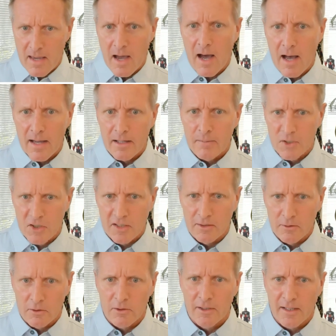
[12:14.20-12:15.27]
AI and
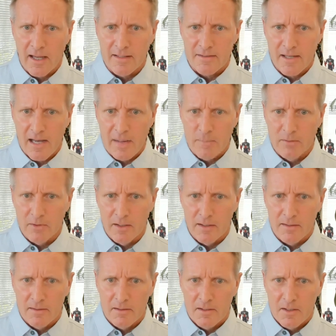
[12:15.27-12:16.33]
machine learning on top of
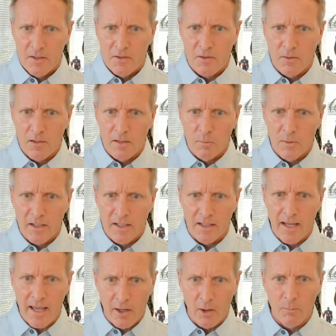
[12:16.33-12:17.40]
it so that we
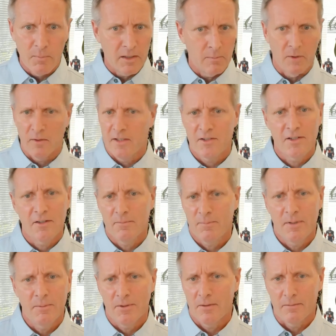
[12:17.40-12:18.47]
can help people? Because you know,
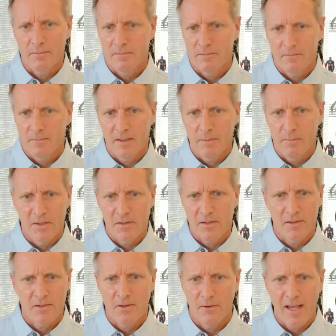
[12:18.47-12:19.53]
people don't and
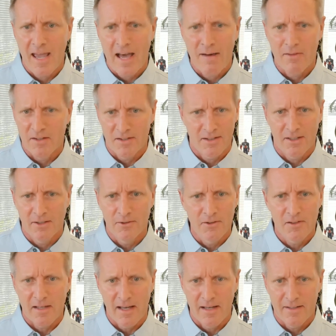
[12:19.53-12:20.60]
businesses don't have the
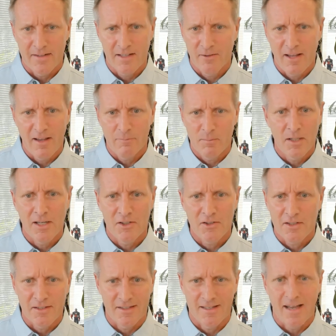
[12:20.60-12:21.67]
skill sets. They don't have
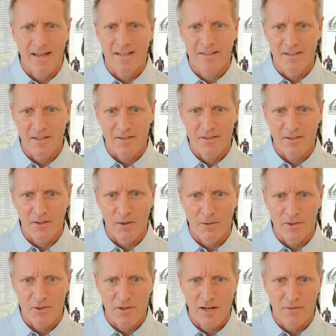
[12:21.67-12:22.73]
PhD scientists to
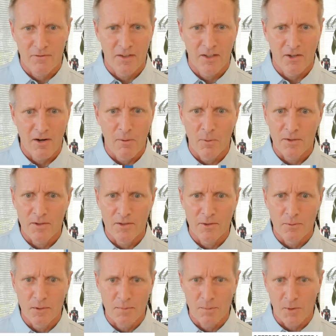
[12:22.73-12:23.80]
go and try to figure out what to
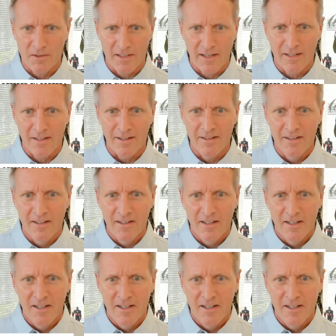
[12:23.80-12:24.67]
do with more data.